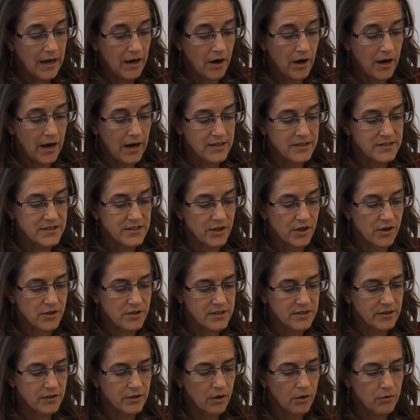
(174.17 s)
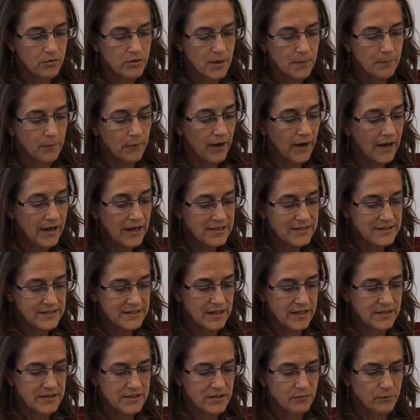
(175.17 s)
ICRC Code number 8
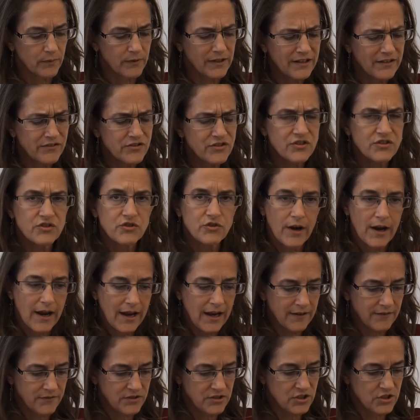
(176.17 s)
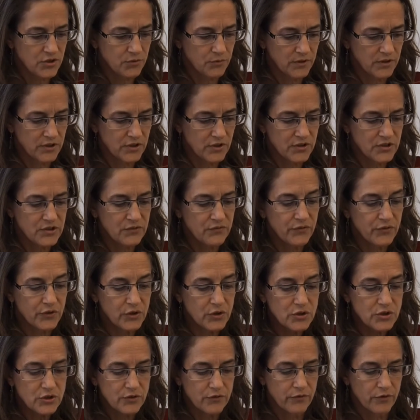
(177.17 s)
says, relief strives to reduce
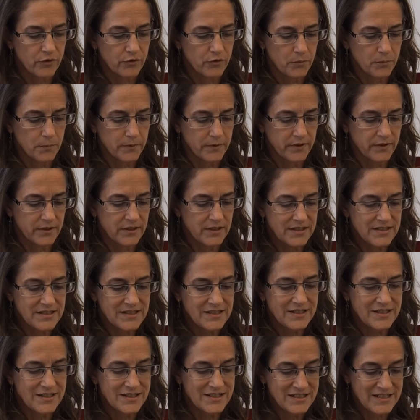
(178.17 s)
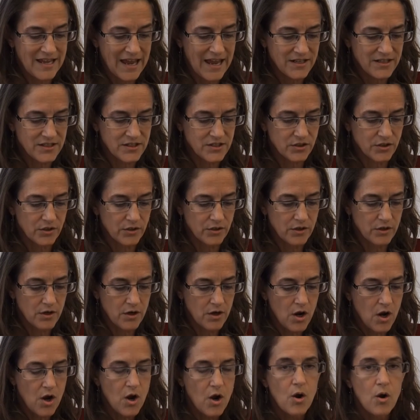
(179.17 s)
future vulnerabilities to disaster
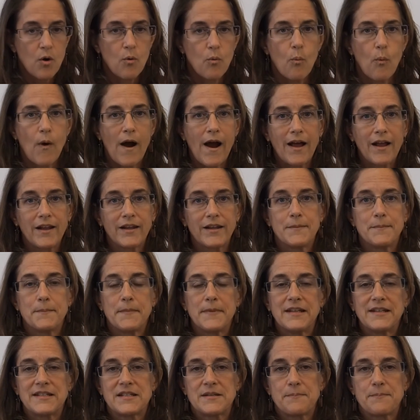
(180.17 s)
while it meets